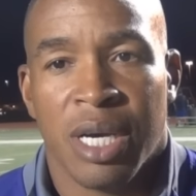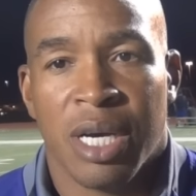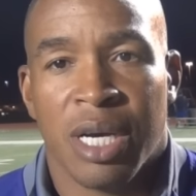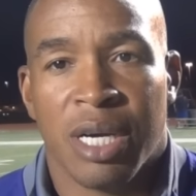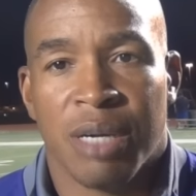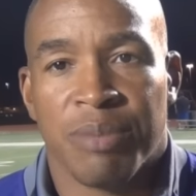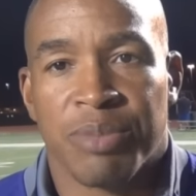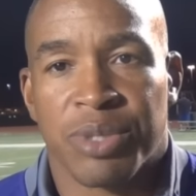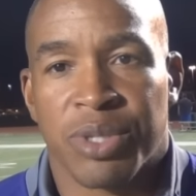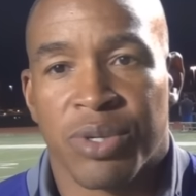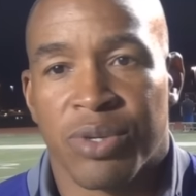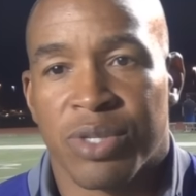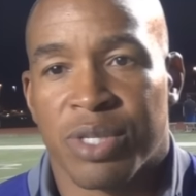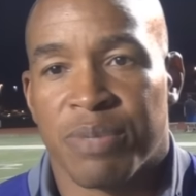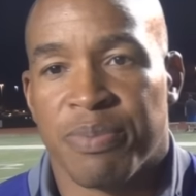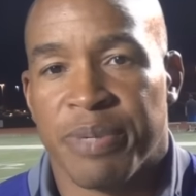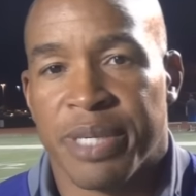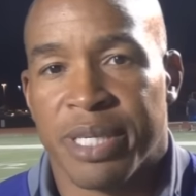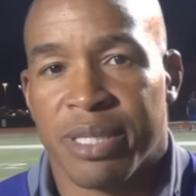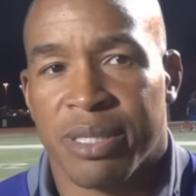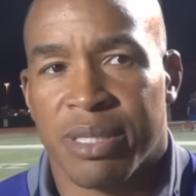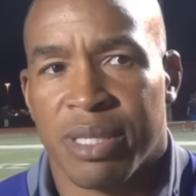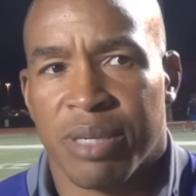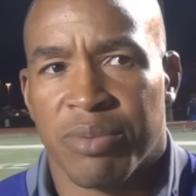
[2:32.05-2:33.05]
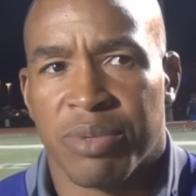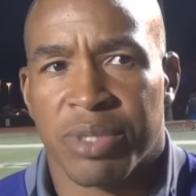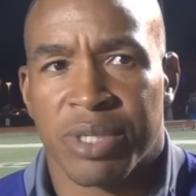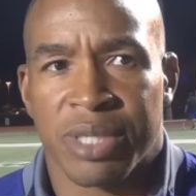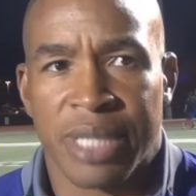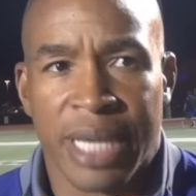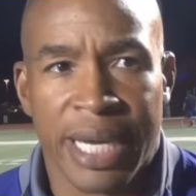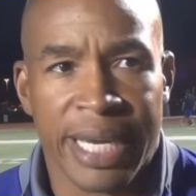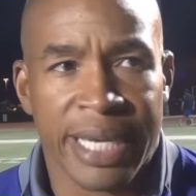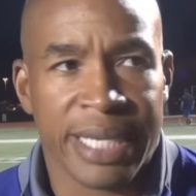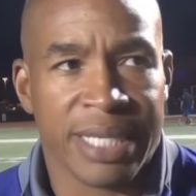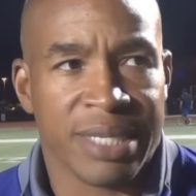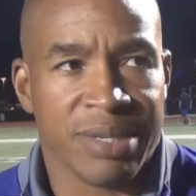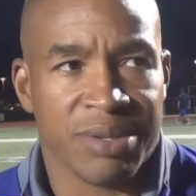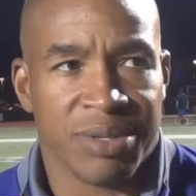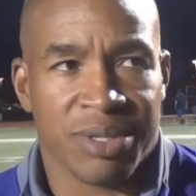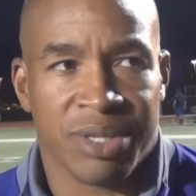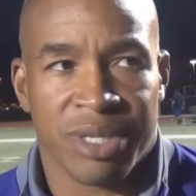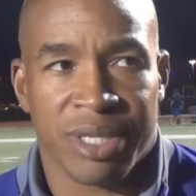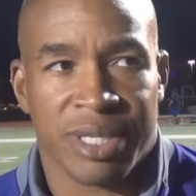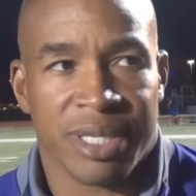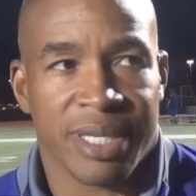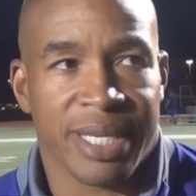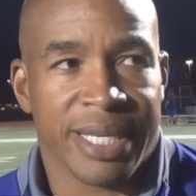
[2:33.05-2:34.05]
Um, so it's been. It was nice. It
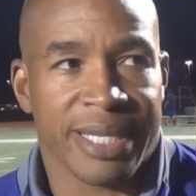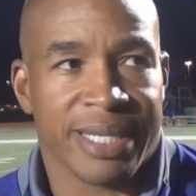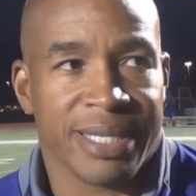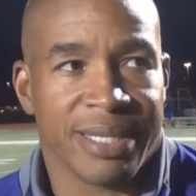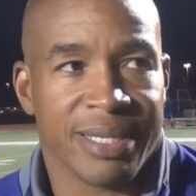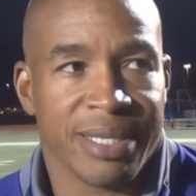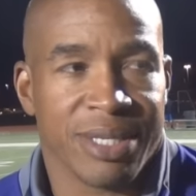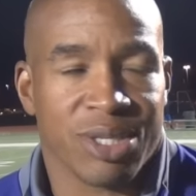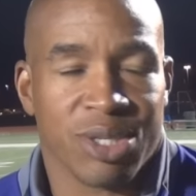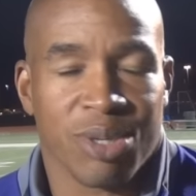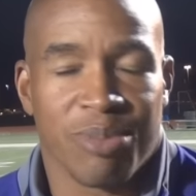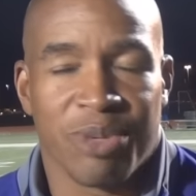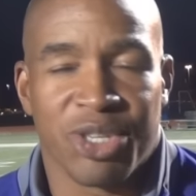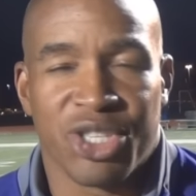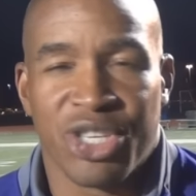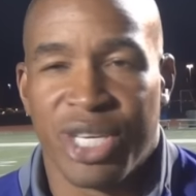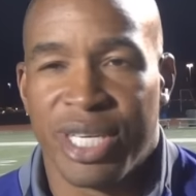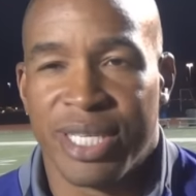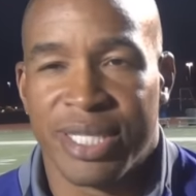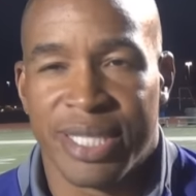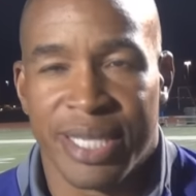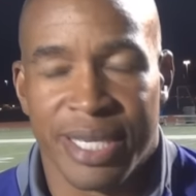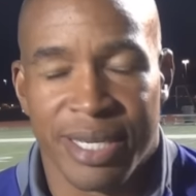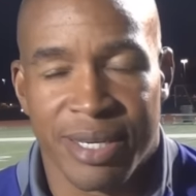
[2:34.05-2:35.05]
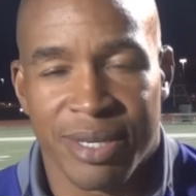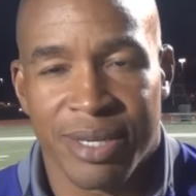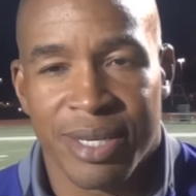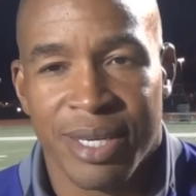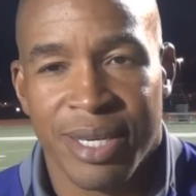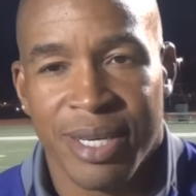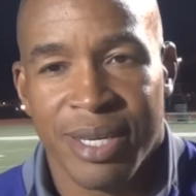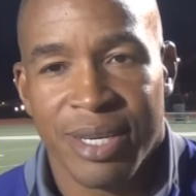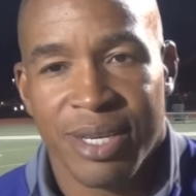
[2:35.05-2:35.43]
was just. It's, it's so much easier.